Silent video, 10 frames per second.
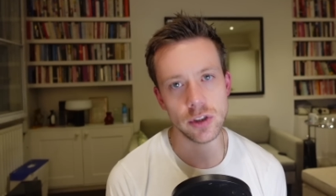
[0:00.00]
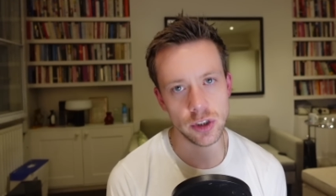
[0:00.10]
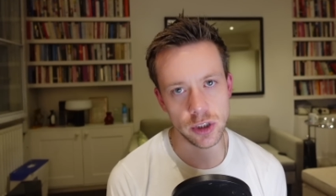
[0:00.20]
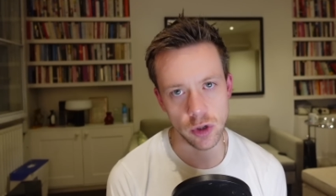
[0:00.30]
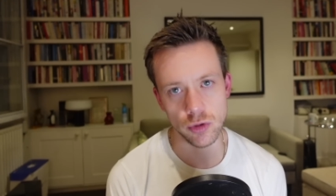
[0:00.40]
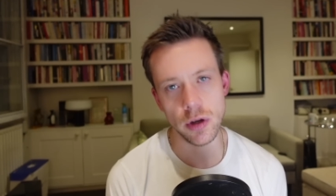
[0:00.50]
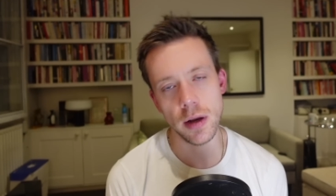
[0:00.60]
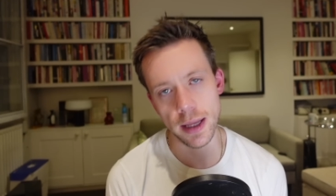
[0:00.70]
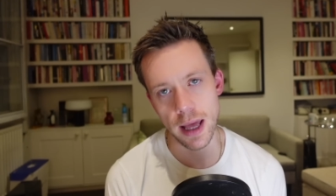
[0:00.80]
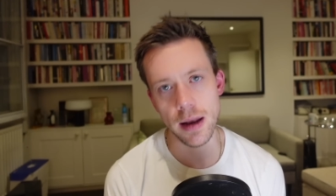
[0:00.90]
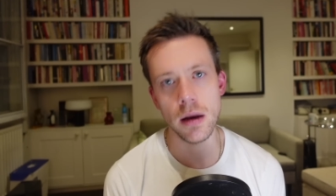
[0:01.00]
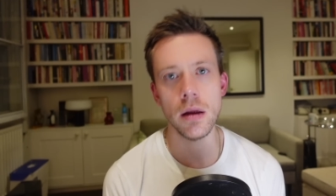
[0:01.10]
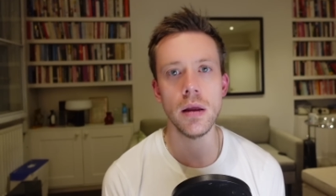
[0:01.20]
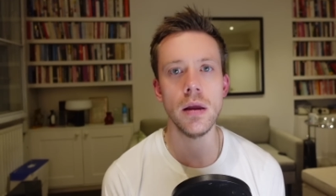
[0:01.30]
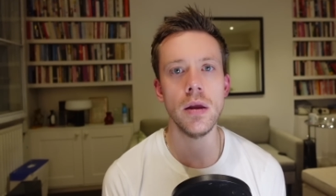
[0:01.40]
Children, again,
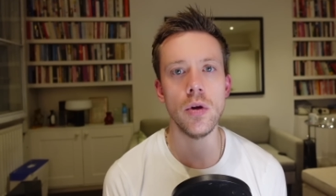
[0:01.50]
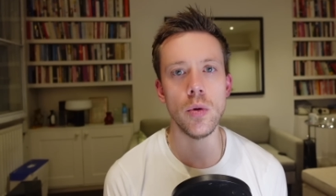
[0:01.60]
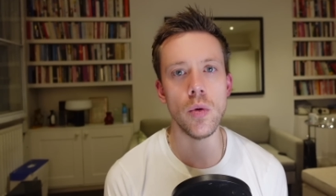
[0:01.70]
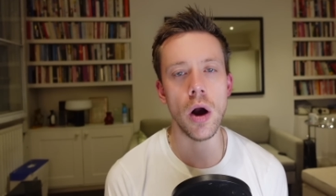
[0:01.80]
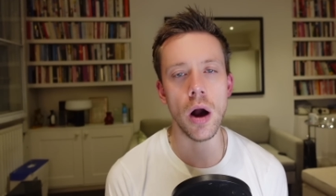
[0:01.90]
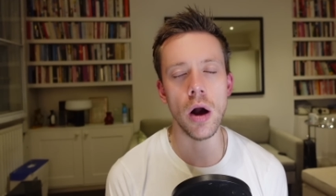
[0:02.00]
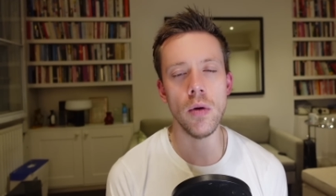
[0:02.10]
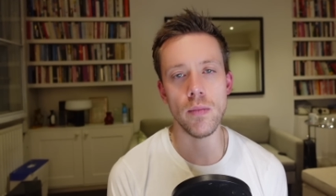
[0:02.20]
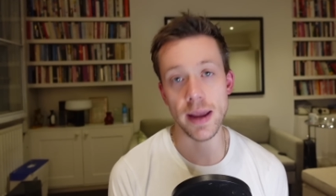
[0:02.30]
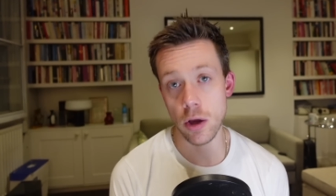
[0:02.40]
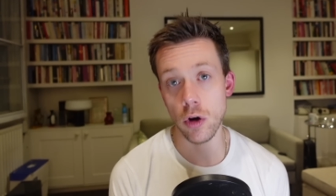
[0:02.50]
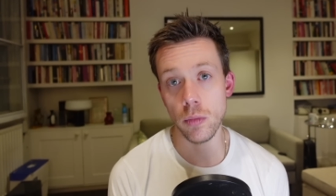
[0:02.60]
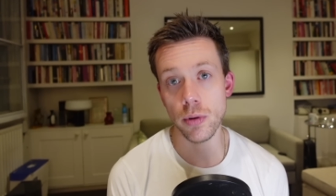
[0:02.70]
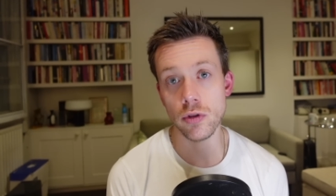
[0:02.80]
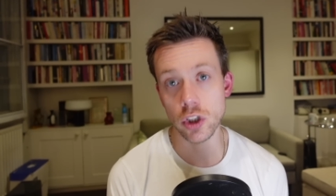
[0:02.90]
who make
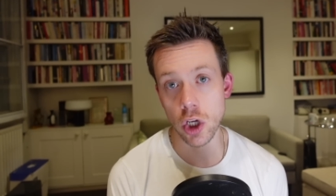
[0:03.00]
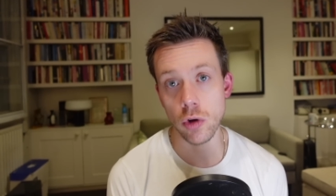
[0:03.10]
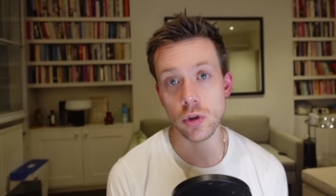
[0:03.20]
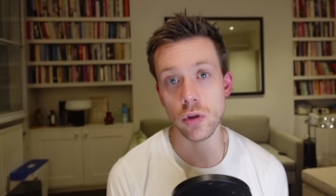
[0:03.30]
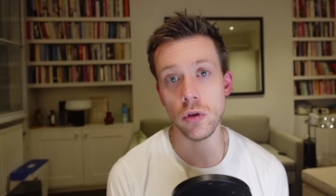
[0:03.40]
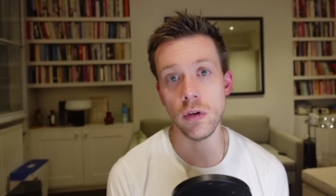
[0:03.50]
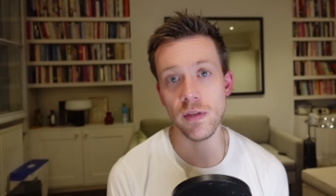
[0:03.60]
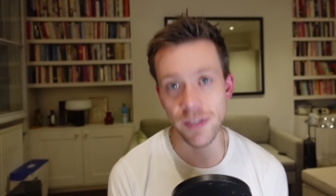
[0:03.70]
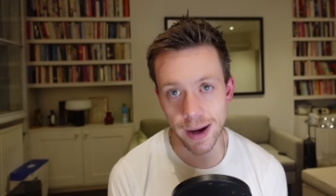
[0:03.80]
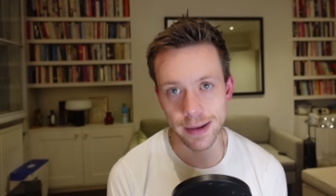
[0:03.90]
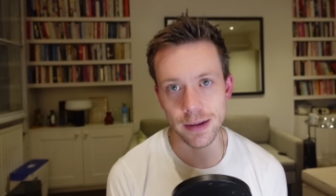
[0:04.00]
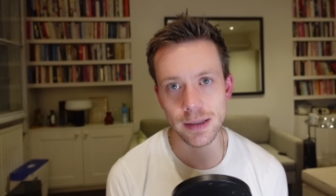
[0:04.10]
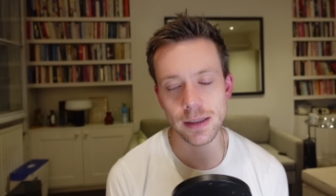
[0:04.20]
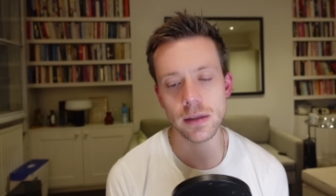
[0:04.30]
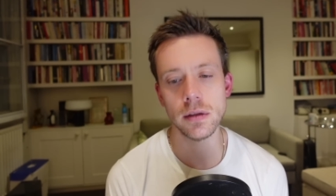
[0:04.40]
up the total
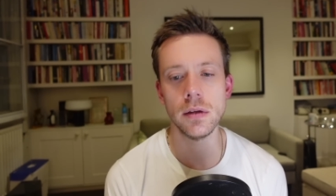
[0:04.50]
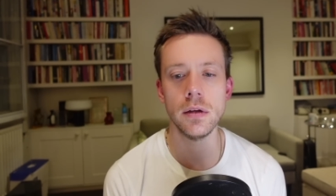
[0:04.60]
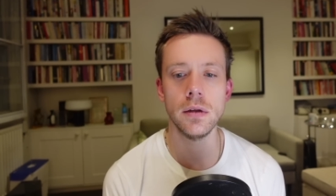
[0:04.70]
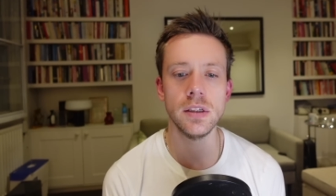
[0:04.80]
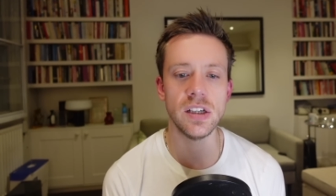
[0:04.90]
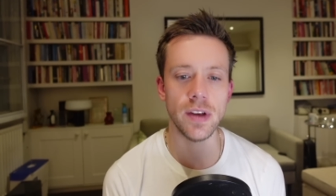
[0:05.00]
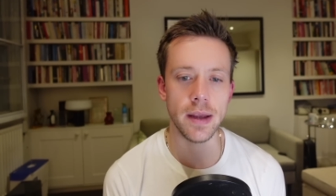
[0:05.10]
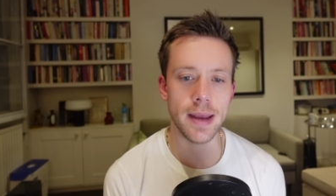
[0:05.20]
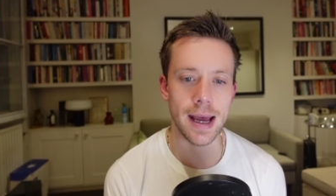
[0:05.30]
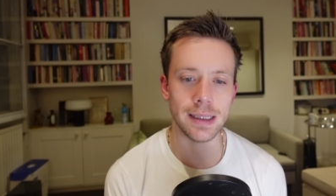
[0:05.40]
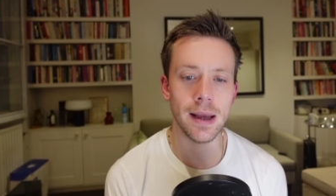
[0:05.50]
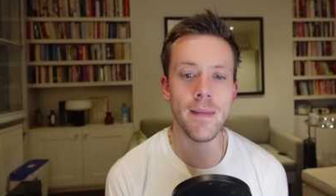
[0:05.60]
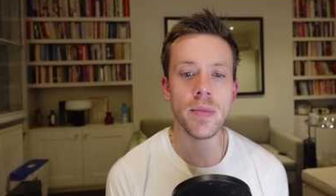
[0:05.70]
violent civilian deaths.